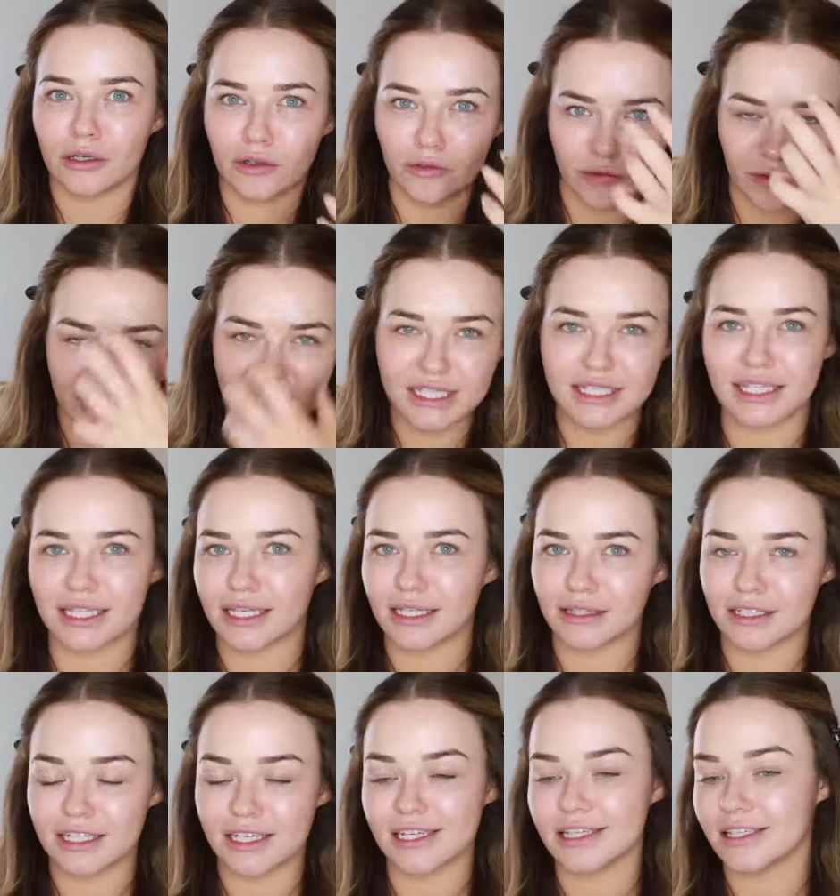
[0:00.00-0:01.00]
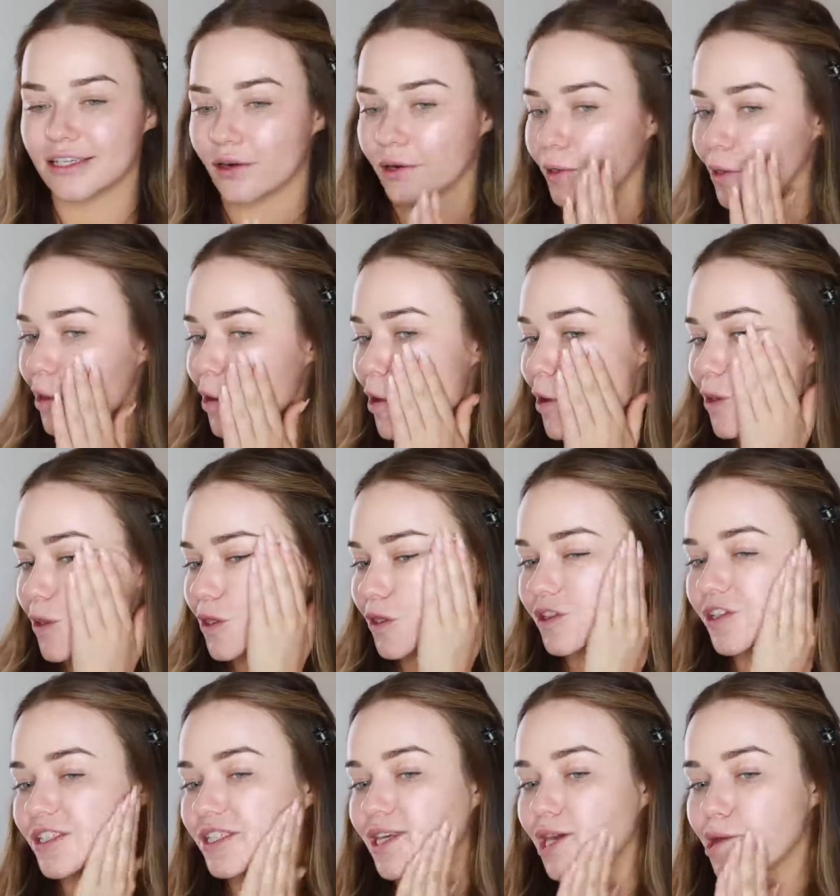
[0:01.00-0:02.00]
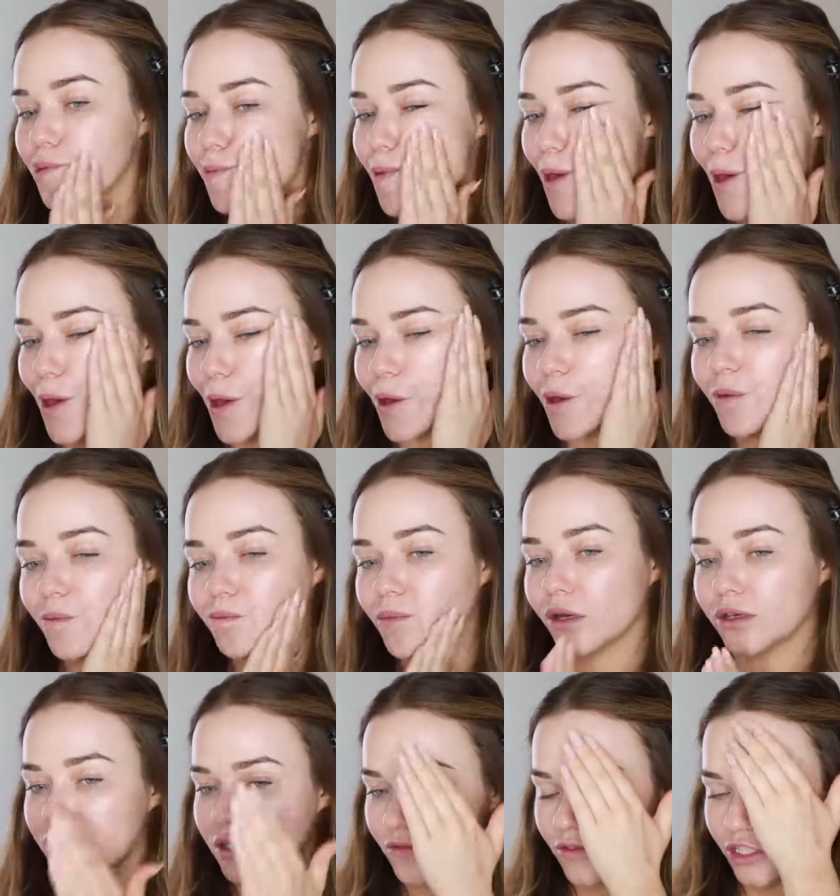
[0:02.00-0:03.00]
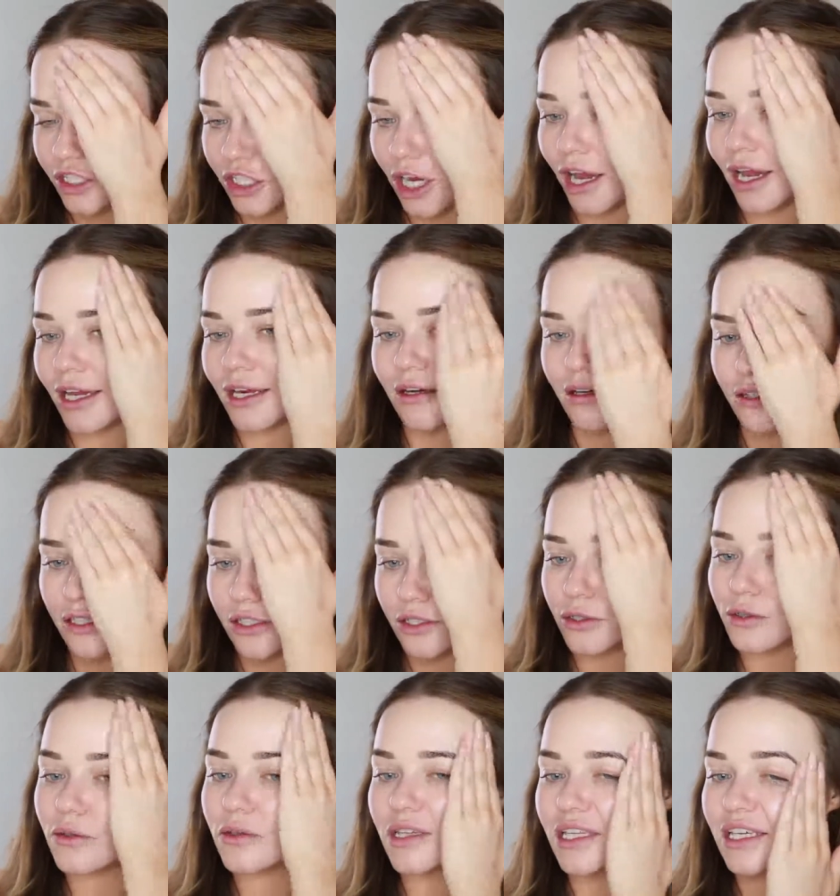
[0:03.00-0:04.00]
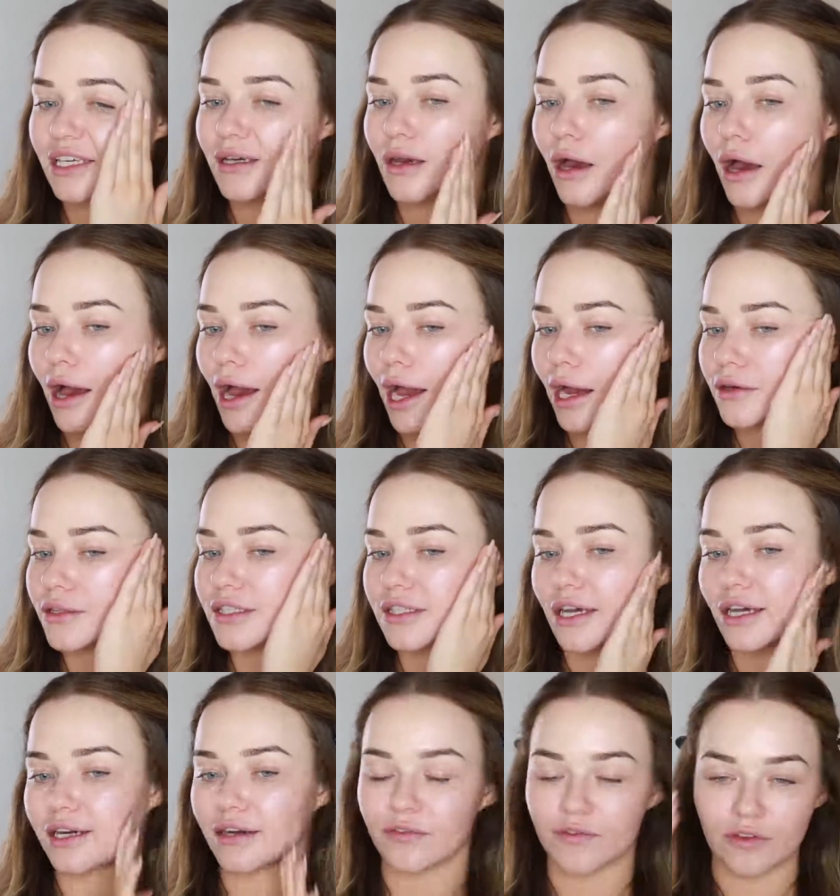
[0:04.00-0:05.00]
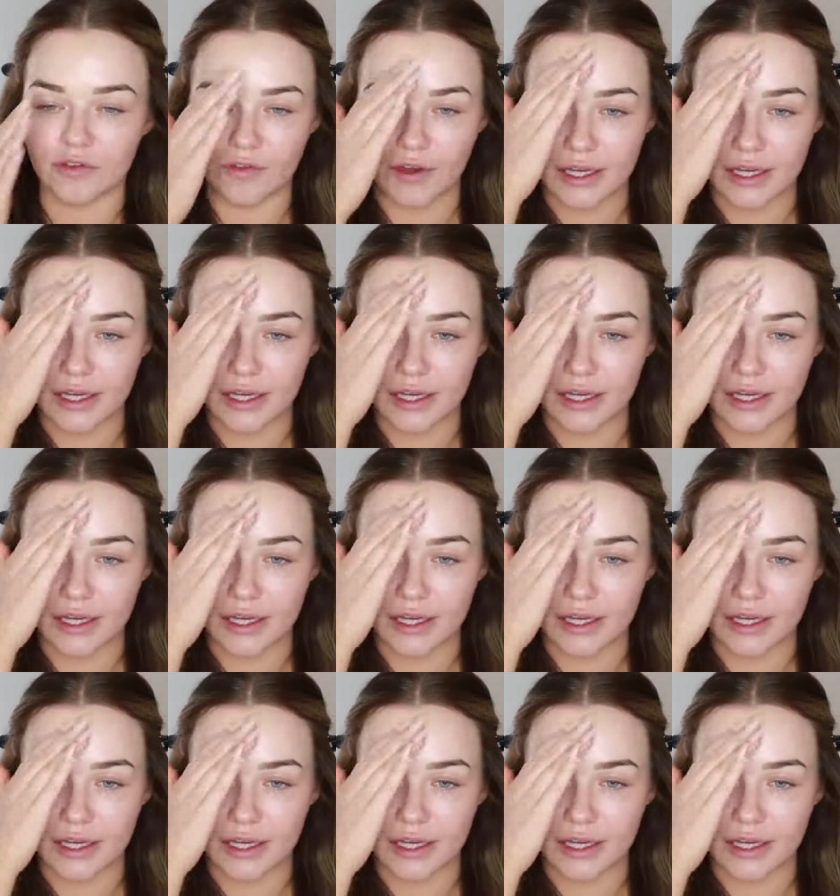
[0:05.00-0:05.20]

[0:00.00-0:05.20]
greasy in the T-zone. So just keeping most of the shine to the outside of the